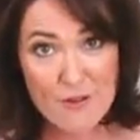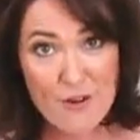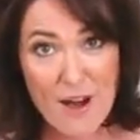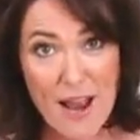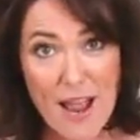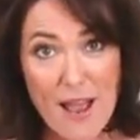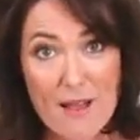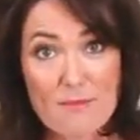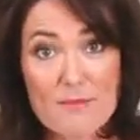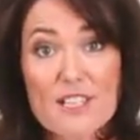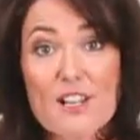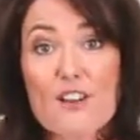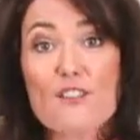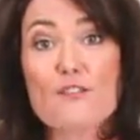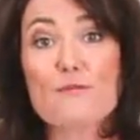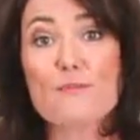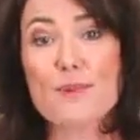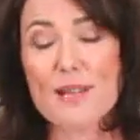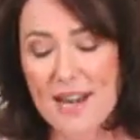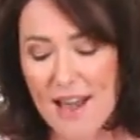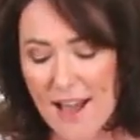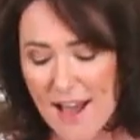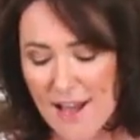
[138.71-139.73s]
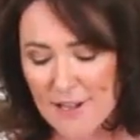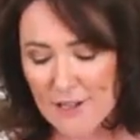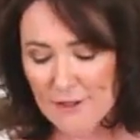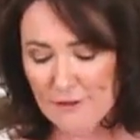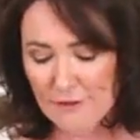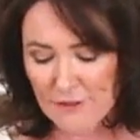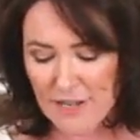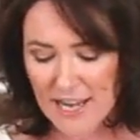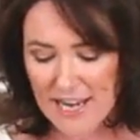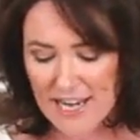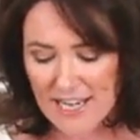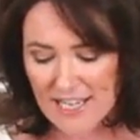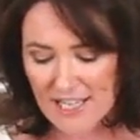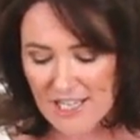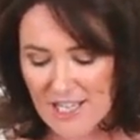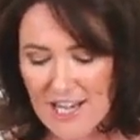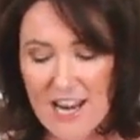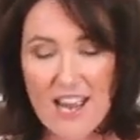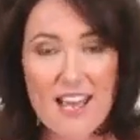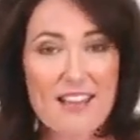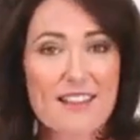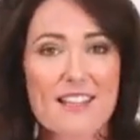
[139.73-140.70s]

grams of banana flesh.